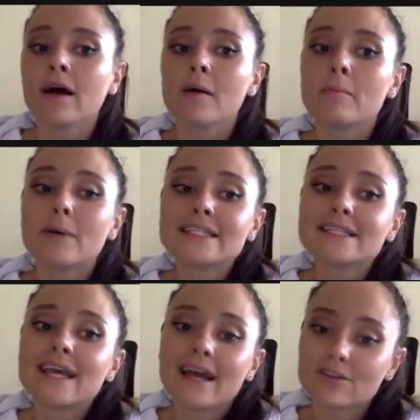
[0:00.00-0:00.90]
But
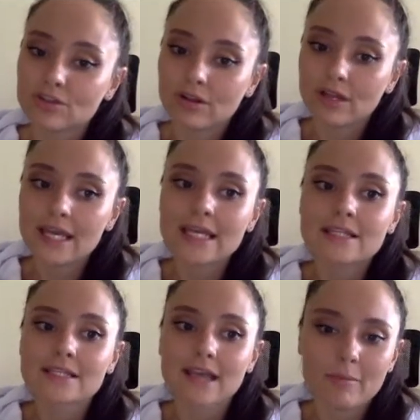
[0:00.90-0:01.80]
actually,
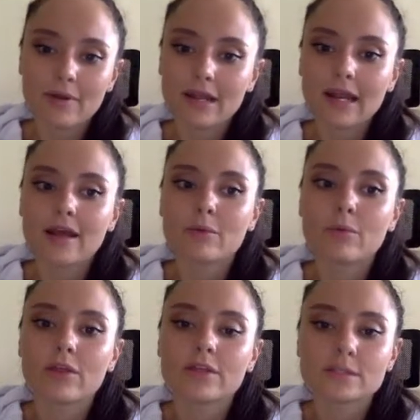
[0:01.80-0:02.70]
it's happening
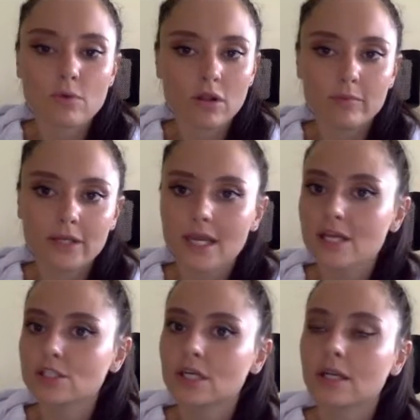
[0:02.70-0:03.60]
with the small
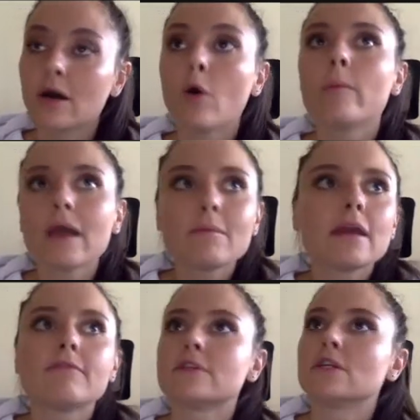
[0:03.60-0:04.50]
application, or
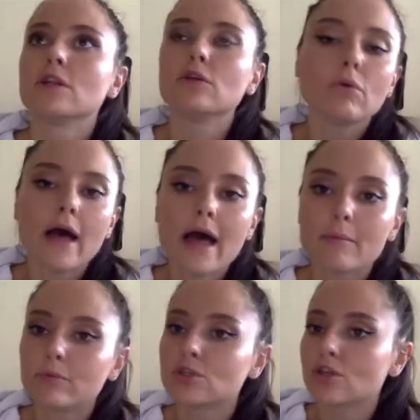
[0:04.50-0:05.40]
maybe if it's a new app
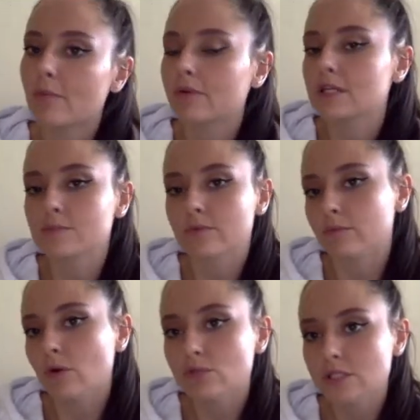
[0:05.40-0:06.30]
which Apple is
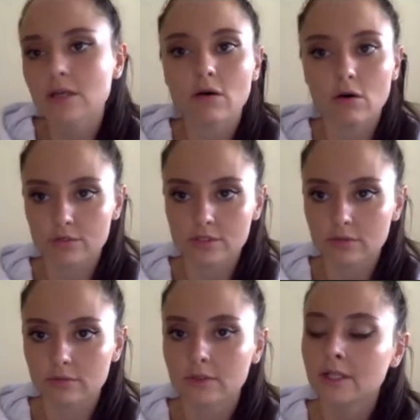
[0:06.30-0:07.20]
promoting
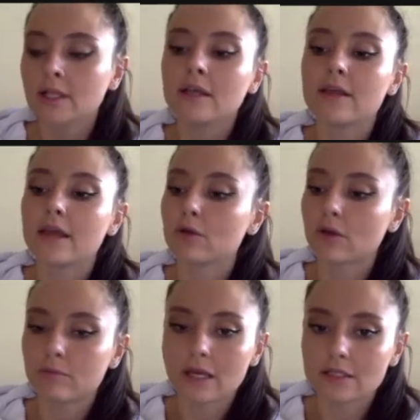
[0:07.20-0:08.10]
also. There you
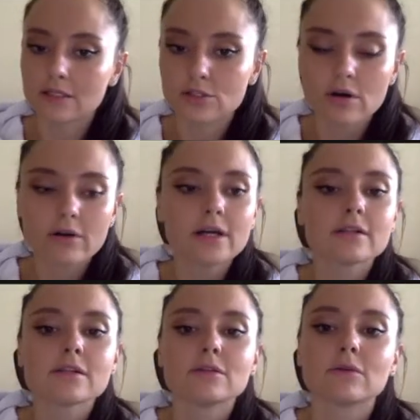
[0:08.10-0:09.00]
can be in
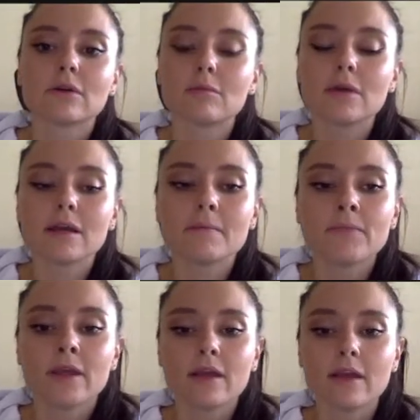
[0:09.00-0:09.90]
editorials, you can be
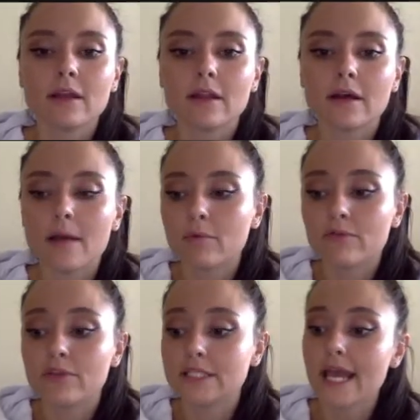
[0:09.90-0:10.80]
in app
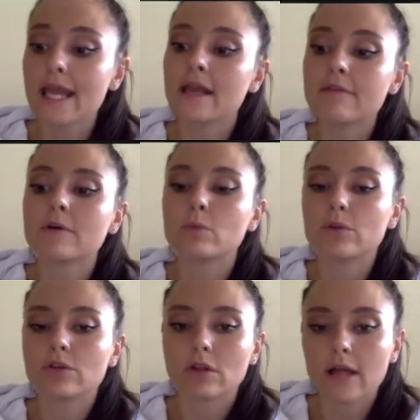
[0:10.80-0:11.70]
of the day, even
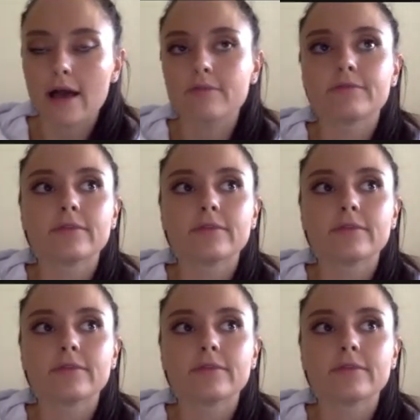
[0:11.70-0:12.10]
real life,